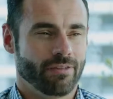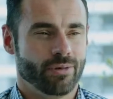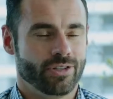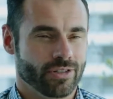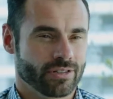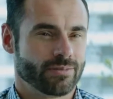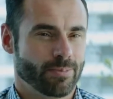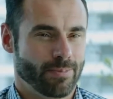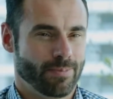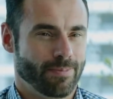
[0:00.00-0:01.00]
But if we just
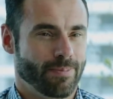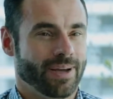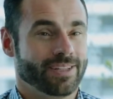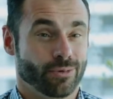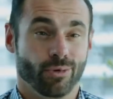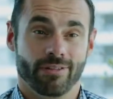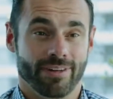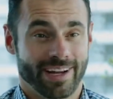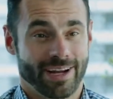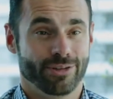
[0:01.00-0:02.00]
base all of
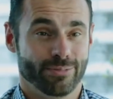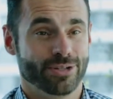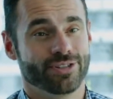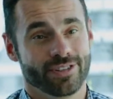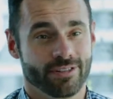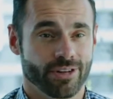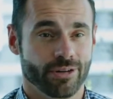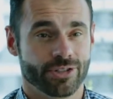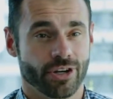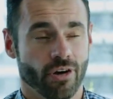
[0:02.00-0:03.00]
our countermeasures in the
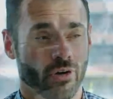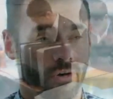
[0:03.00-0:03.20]
future